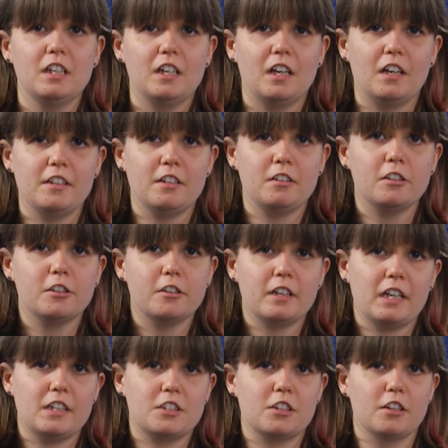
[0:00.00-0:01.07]
how you can
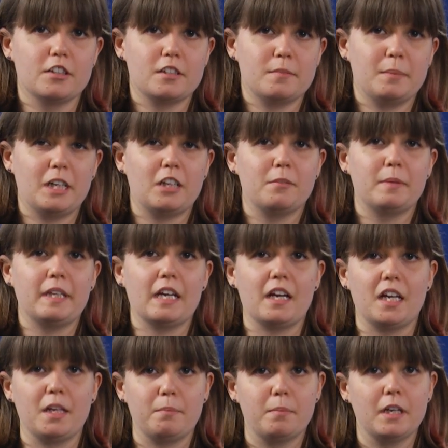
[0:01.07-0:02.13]
create charts in Power B
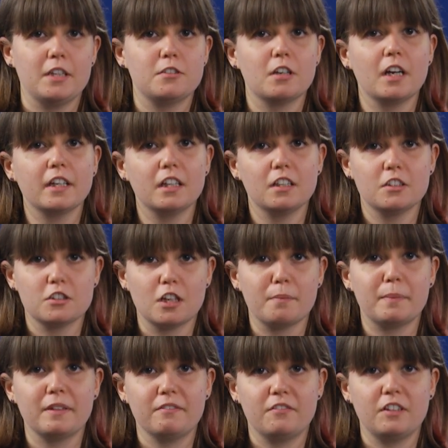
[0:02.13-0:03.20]
I by dragging and
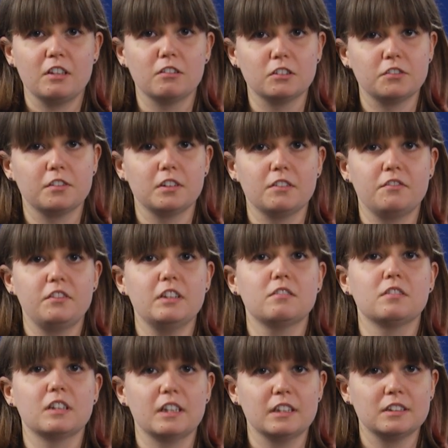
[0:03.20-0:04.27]
dropping fields from the
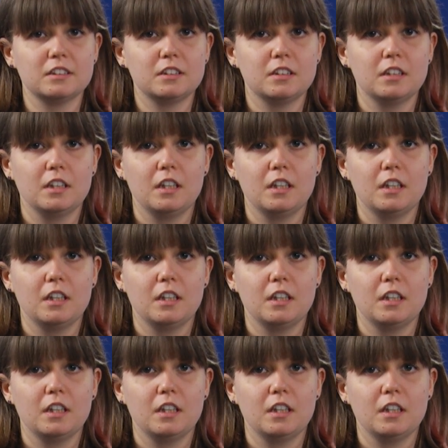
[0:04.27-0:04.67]
field list.